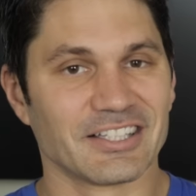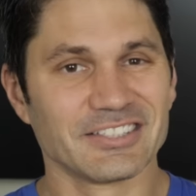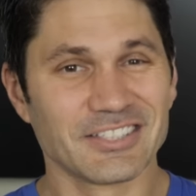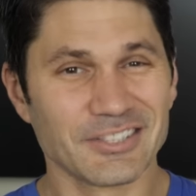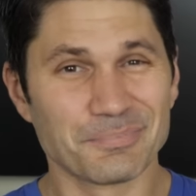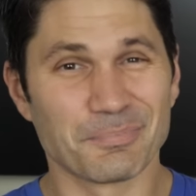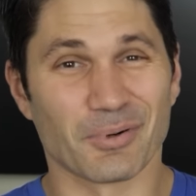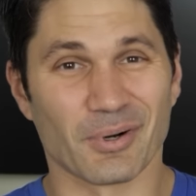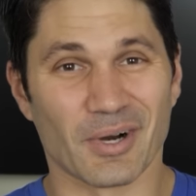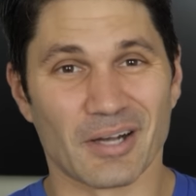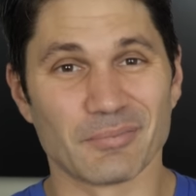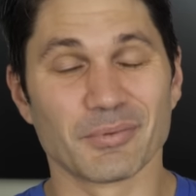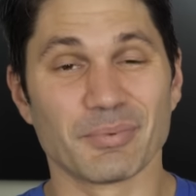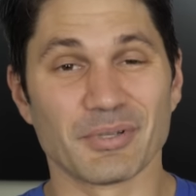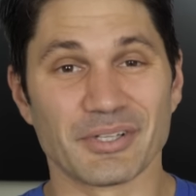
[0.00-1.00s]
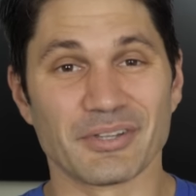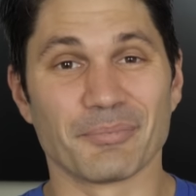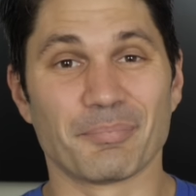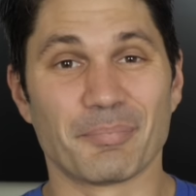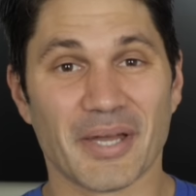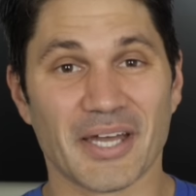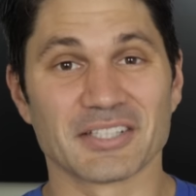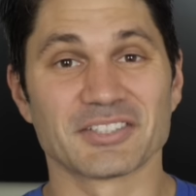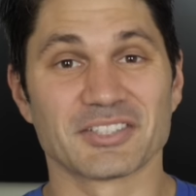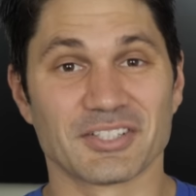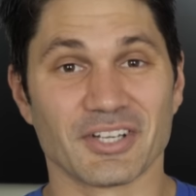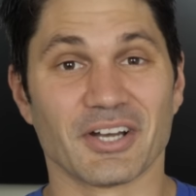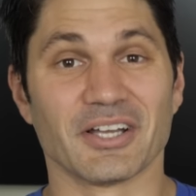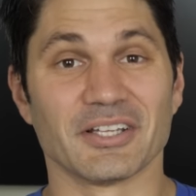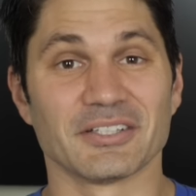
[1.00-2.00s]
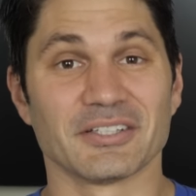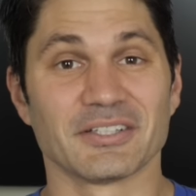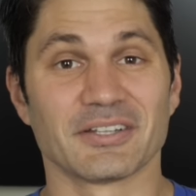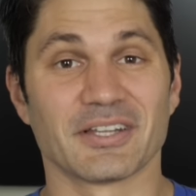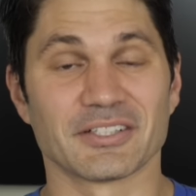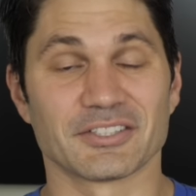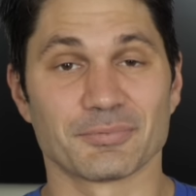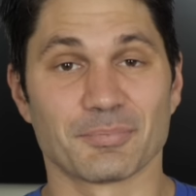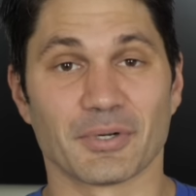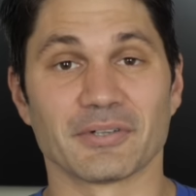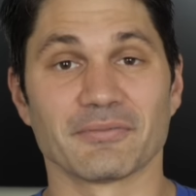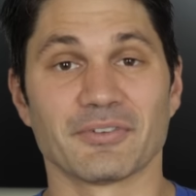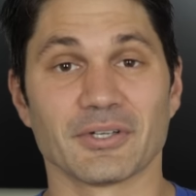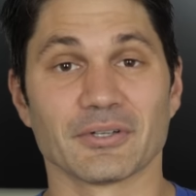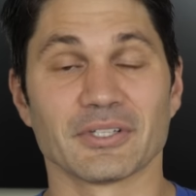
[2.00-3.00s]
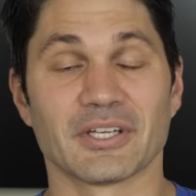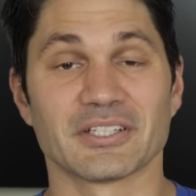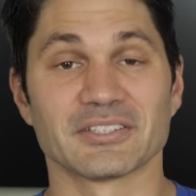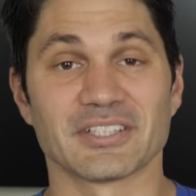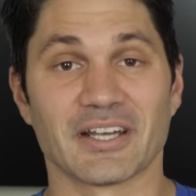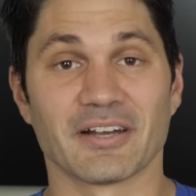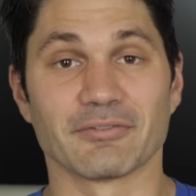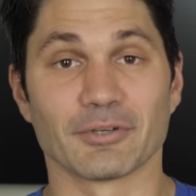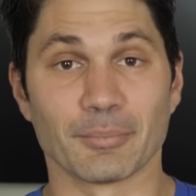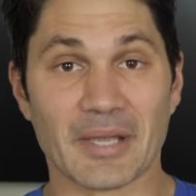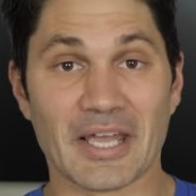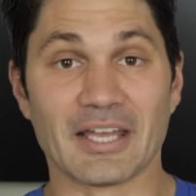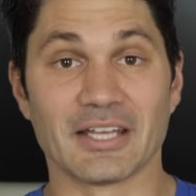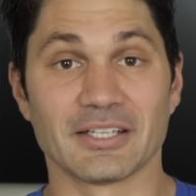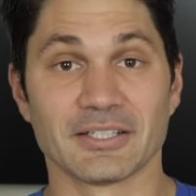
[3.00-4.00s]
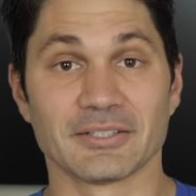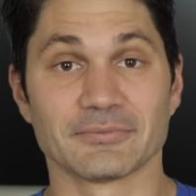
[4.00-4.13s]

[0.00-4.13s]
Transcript: this is probably the best gun that Springfield has ever made.